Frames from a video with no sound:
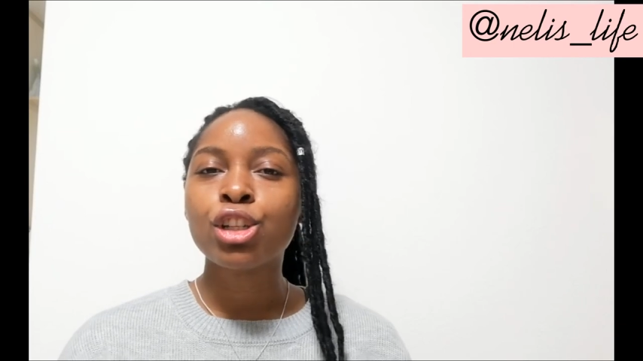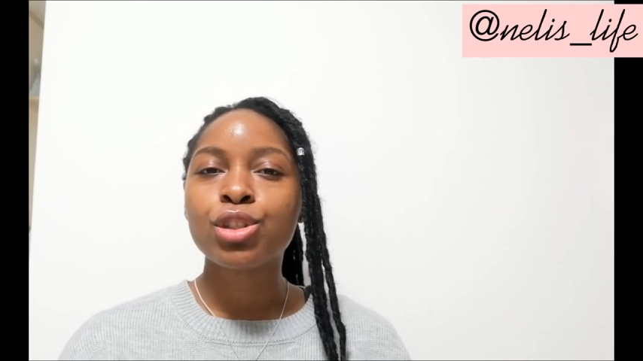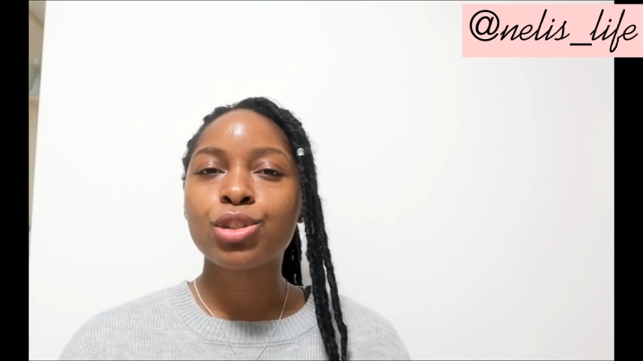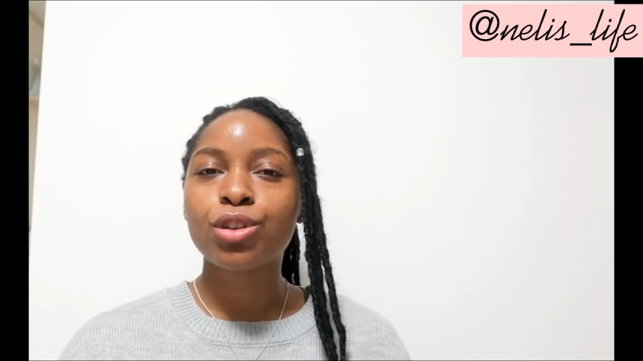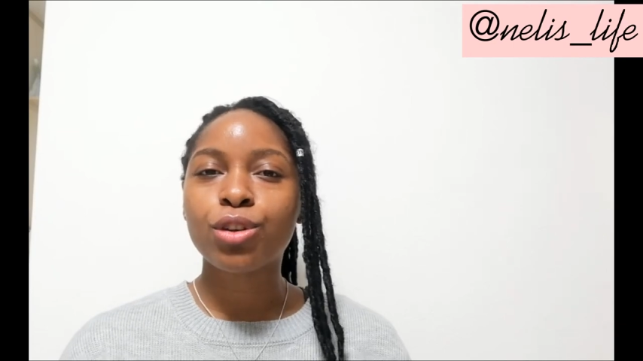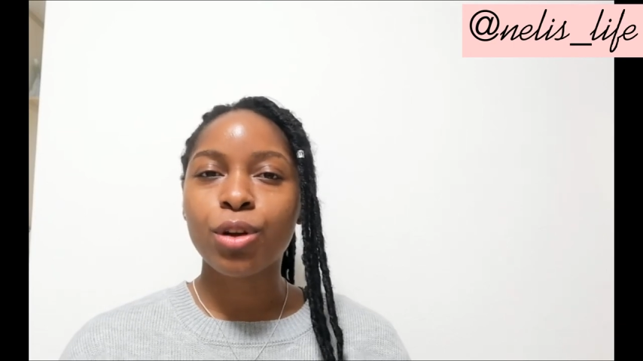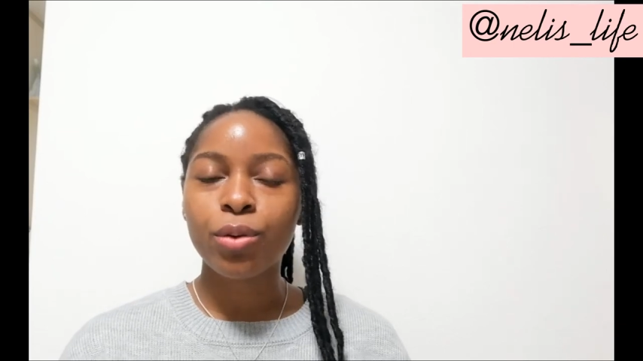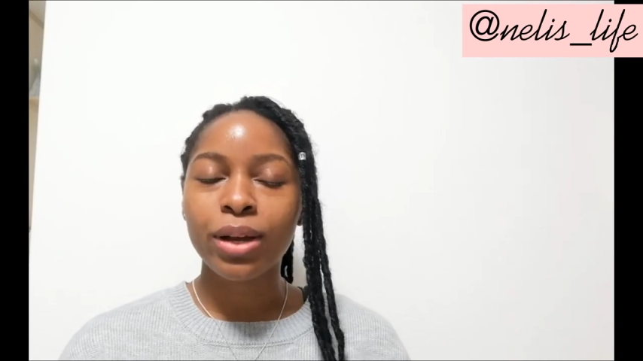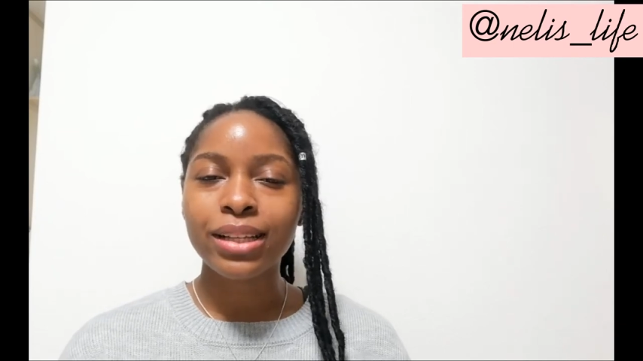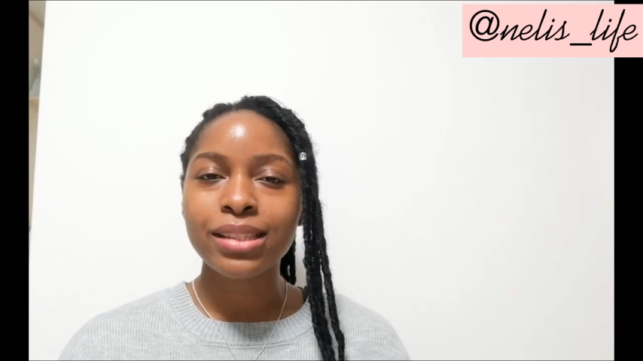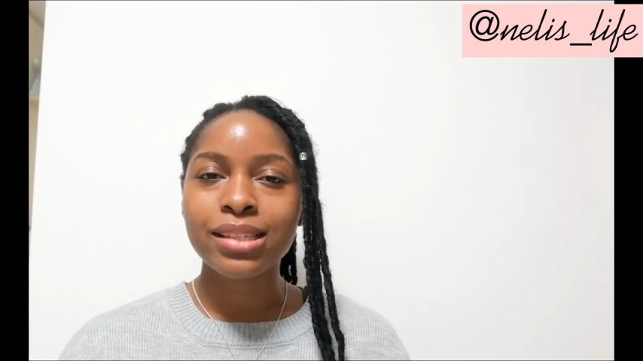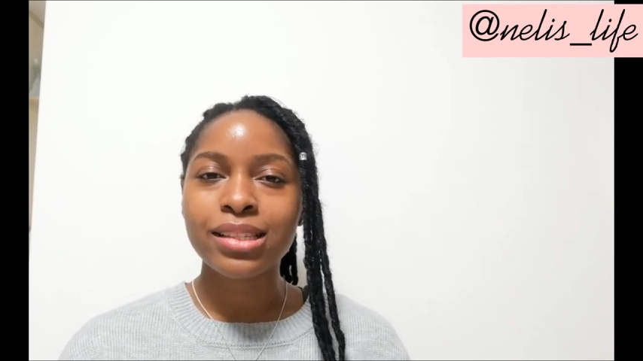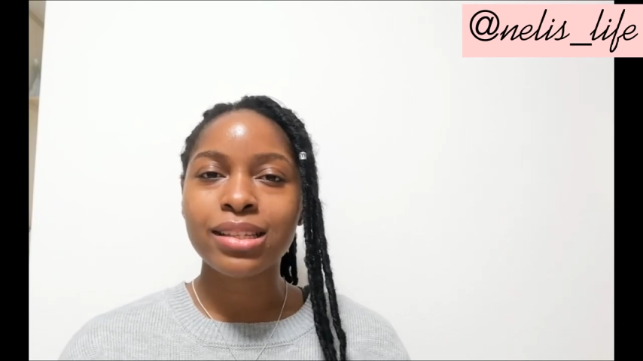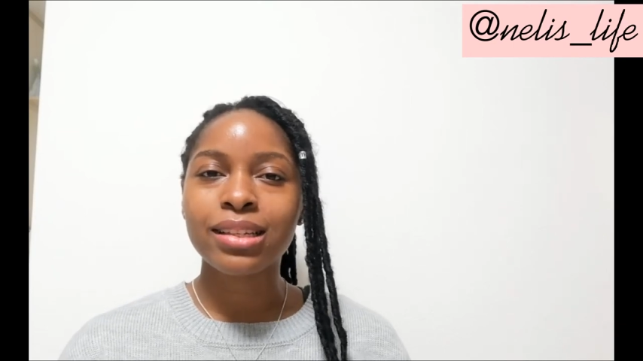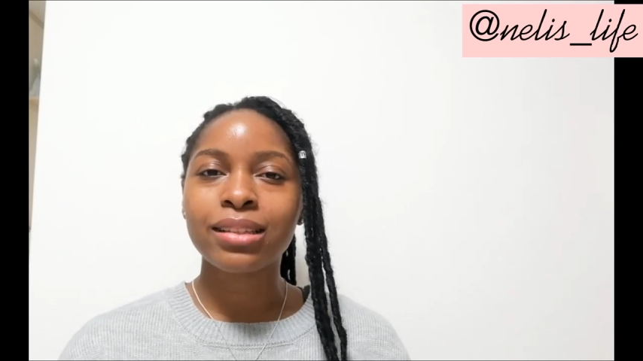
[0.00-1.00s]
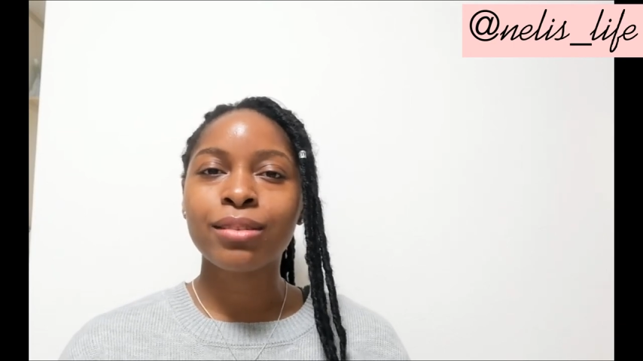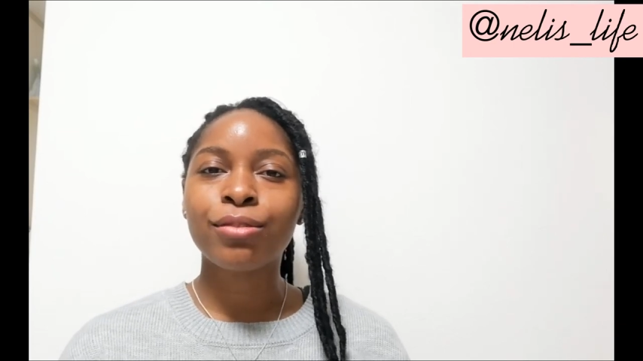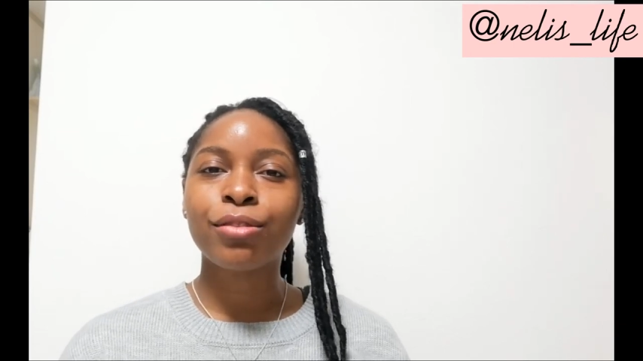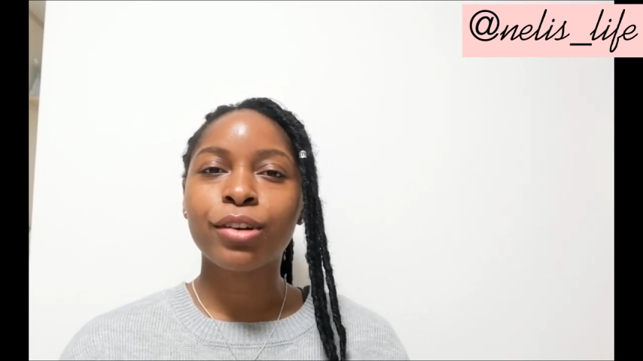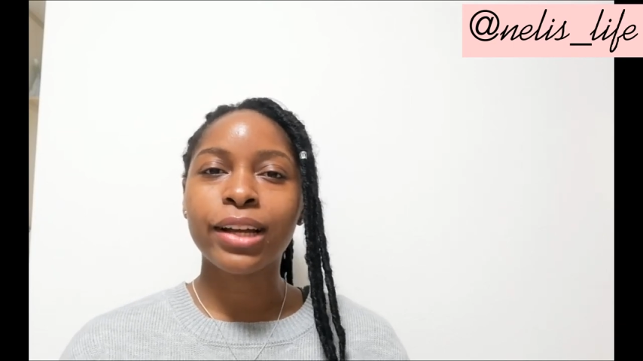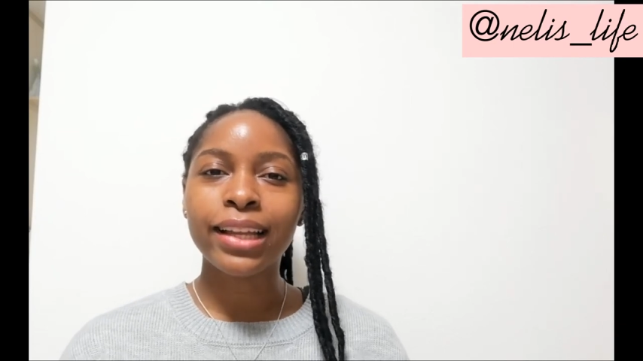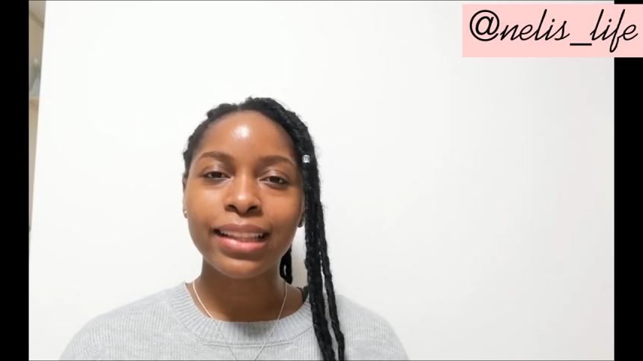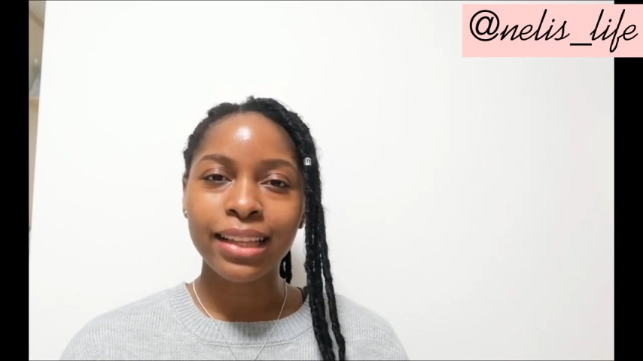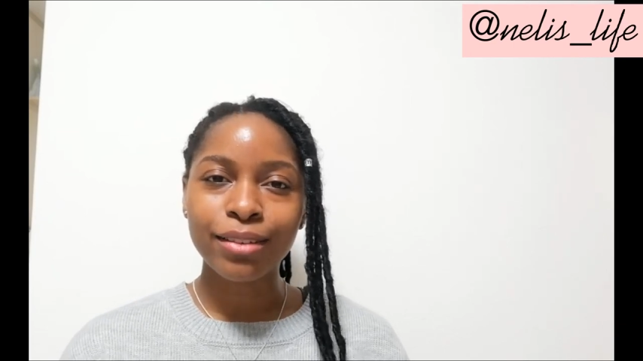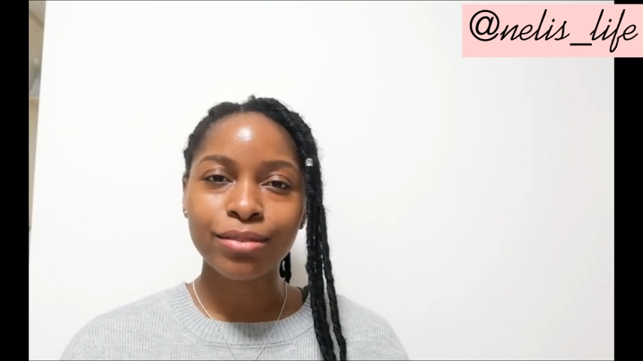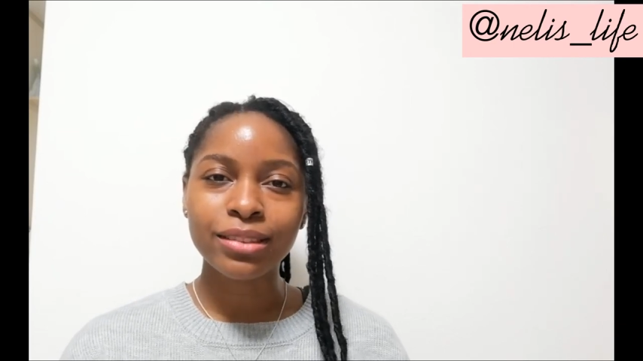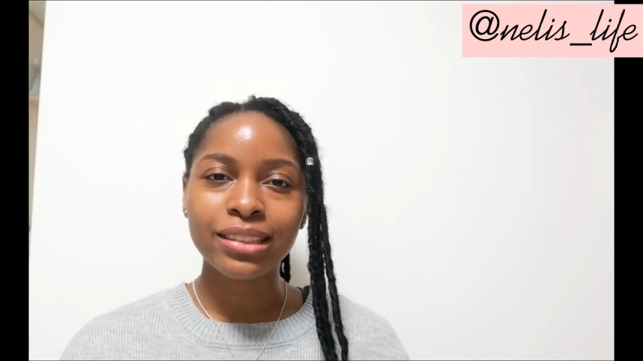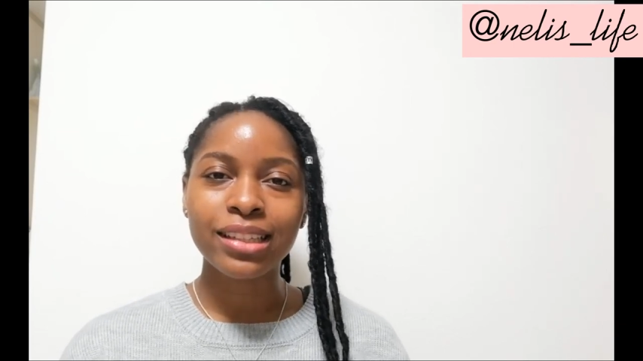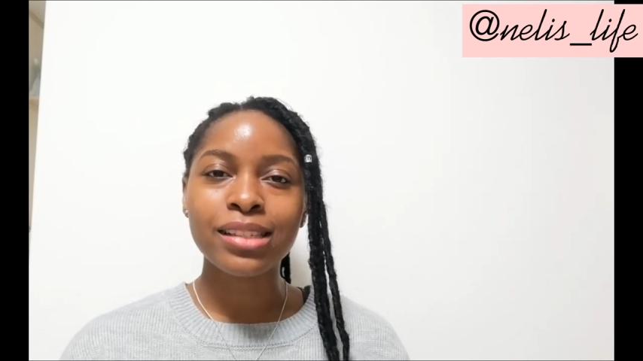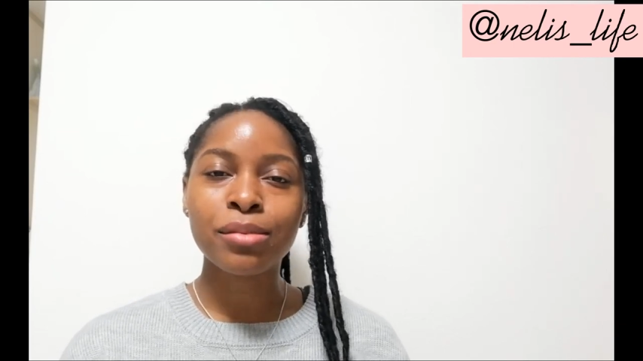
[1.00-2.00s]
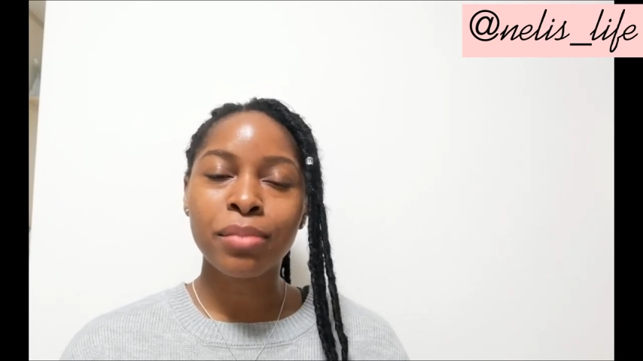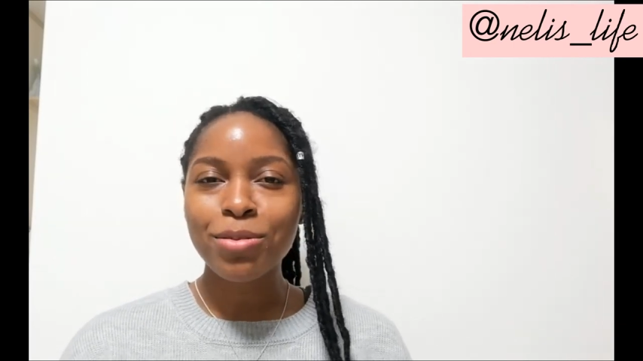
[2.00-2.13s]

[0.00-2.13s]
to quarantine for 11 days.